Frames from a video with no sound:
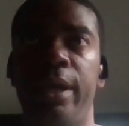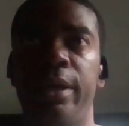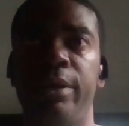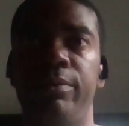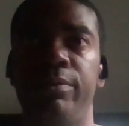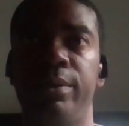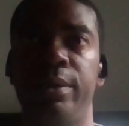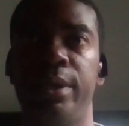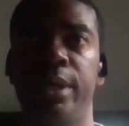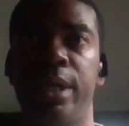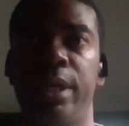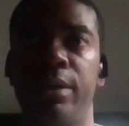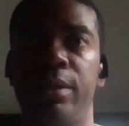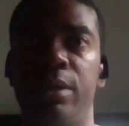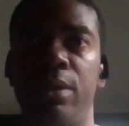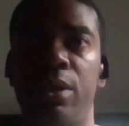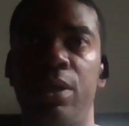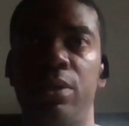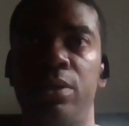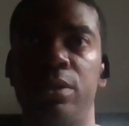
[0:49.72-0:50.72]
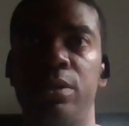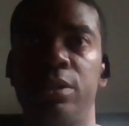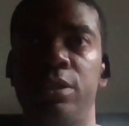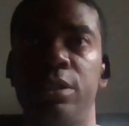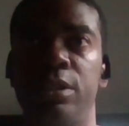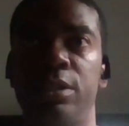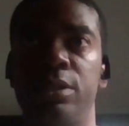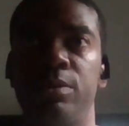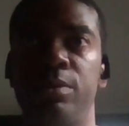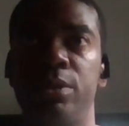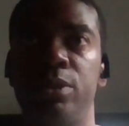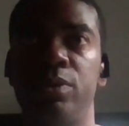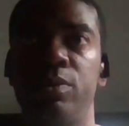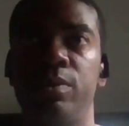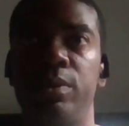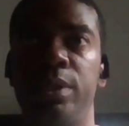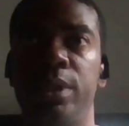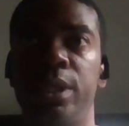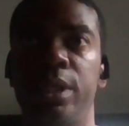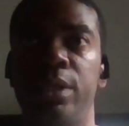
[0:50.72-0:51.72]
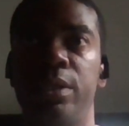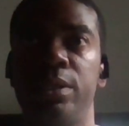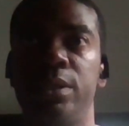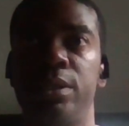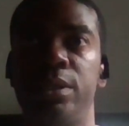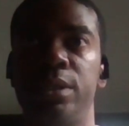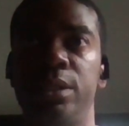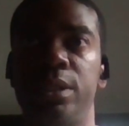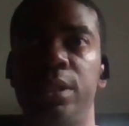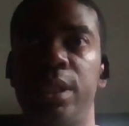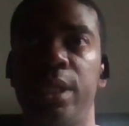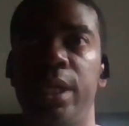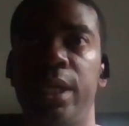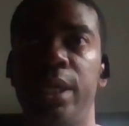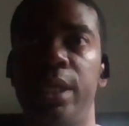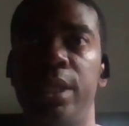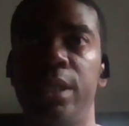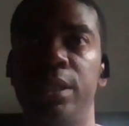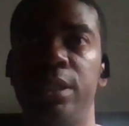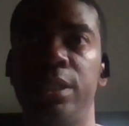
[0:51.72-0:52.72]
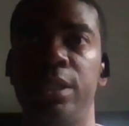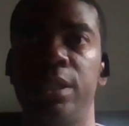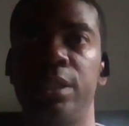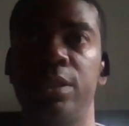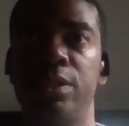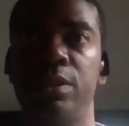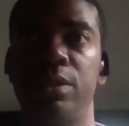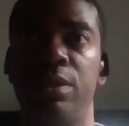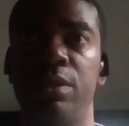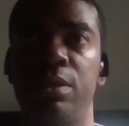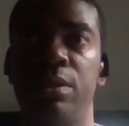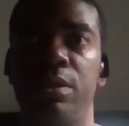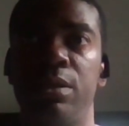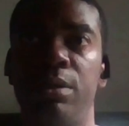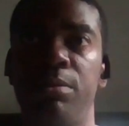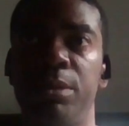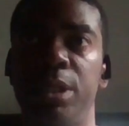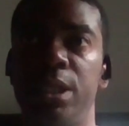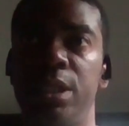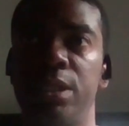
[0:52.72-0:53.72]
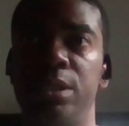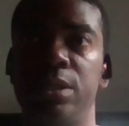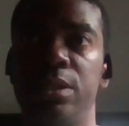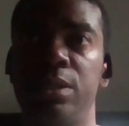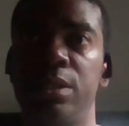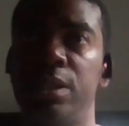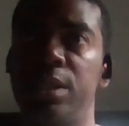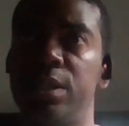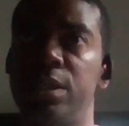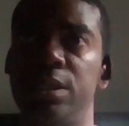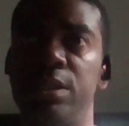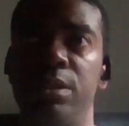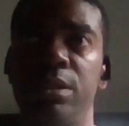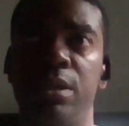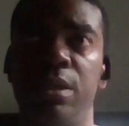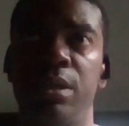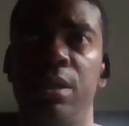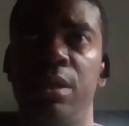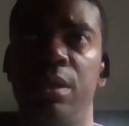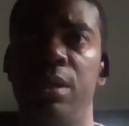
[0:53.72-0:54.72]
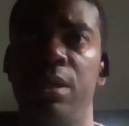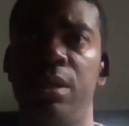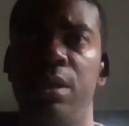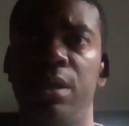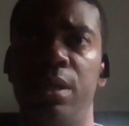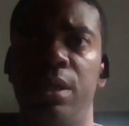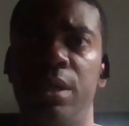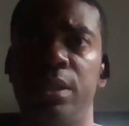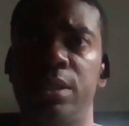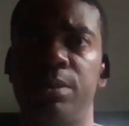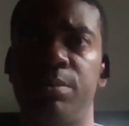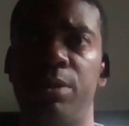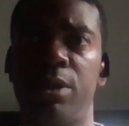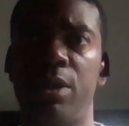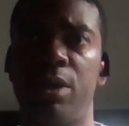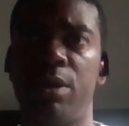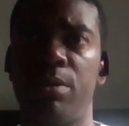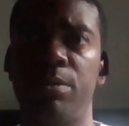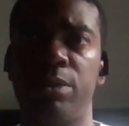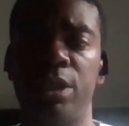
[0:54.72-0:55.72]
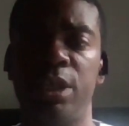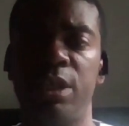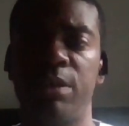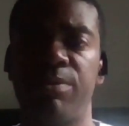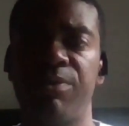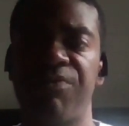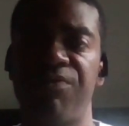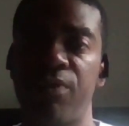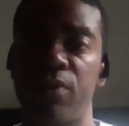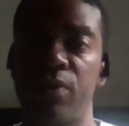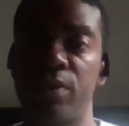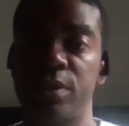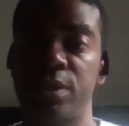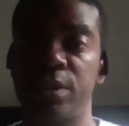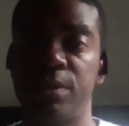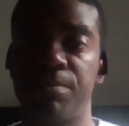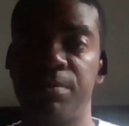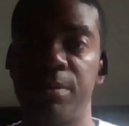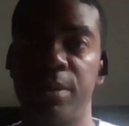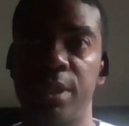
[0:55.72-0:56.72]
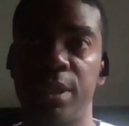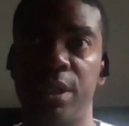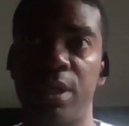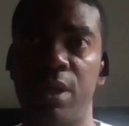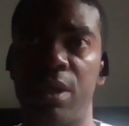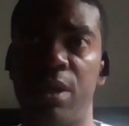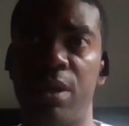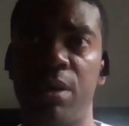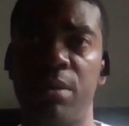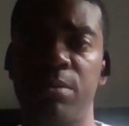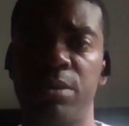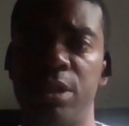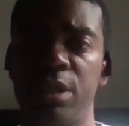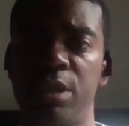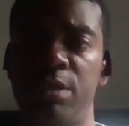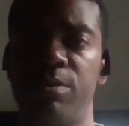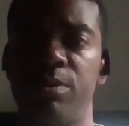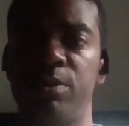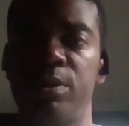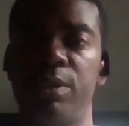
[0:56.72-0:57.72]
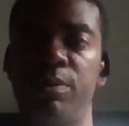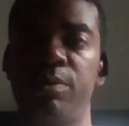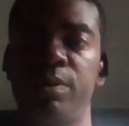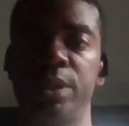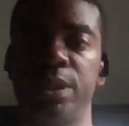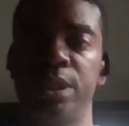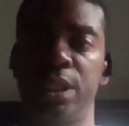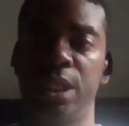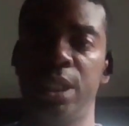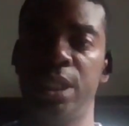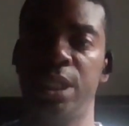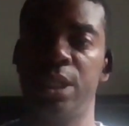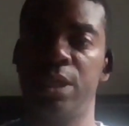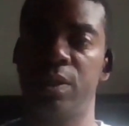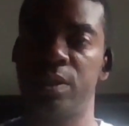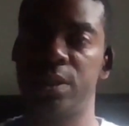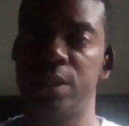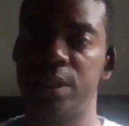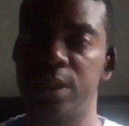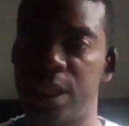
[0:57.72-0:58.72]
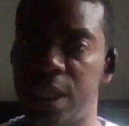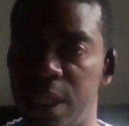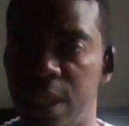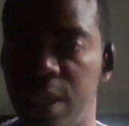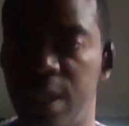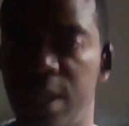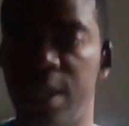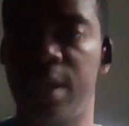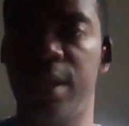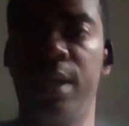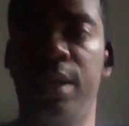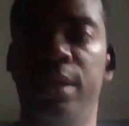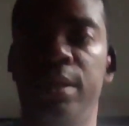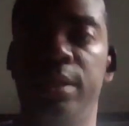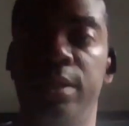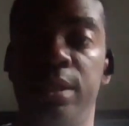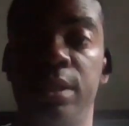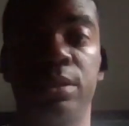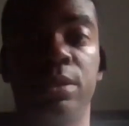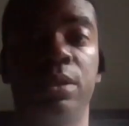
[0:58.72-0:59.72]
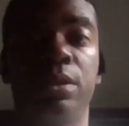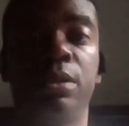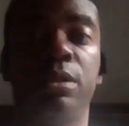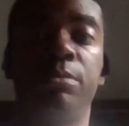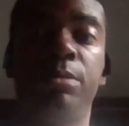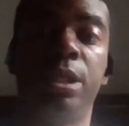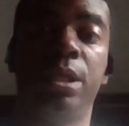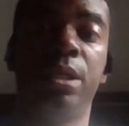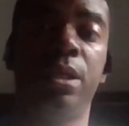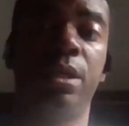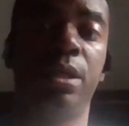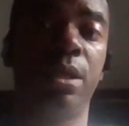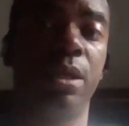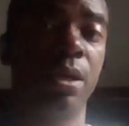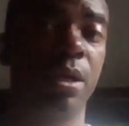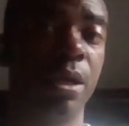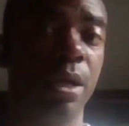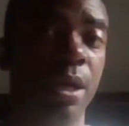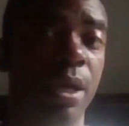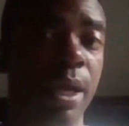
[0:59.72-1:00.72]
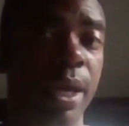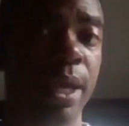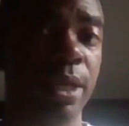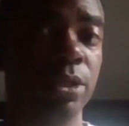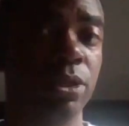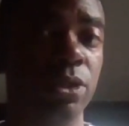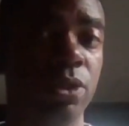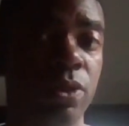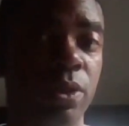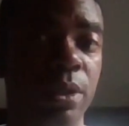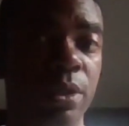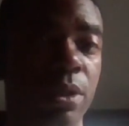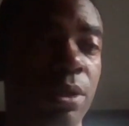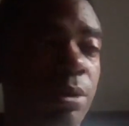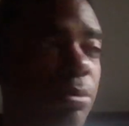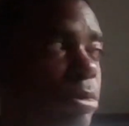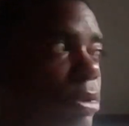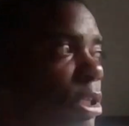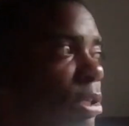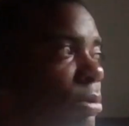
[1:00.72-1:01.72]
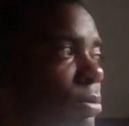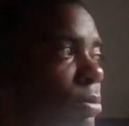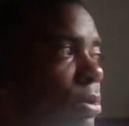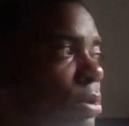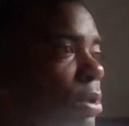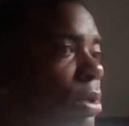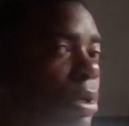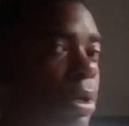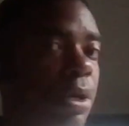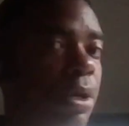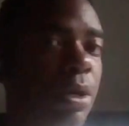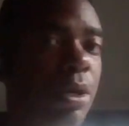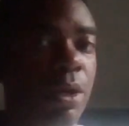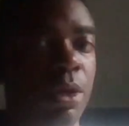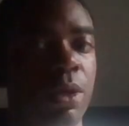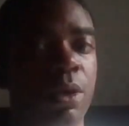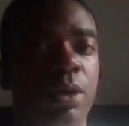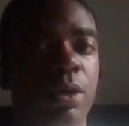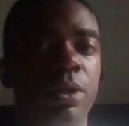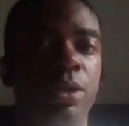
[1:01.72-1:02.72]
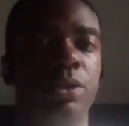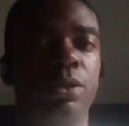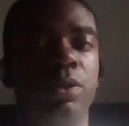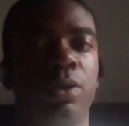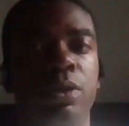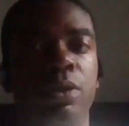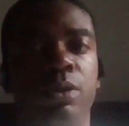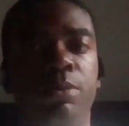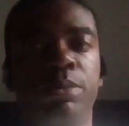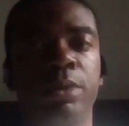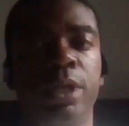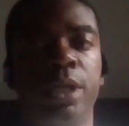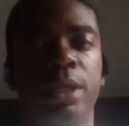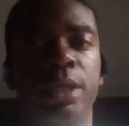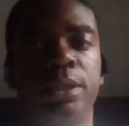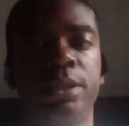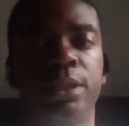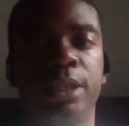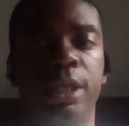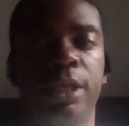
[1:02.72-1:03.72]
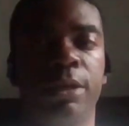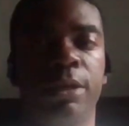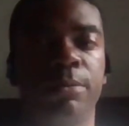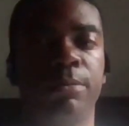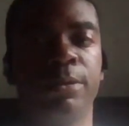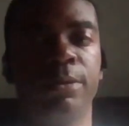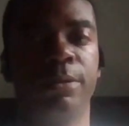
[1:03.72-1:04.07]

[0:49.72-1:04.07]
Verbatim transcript: And we're counting all the stuff we're doing here today, and just, I mean, it's, it's, it's unbelievable for us. Unbelievable that we're seeing here today. Just gonna be absolutely unbelievable. Going to turn the blinds down.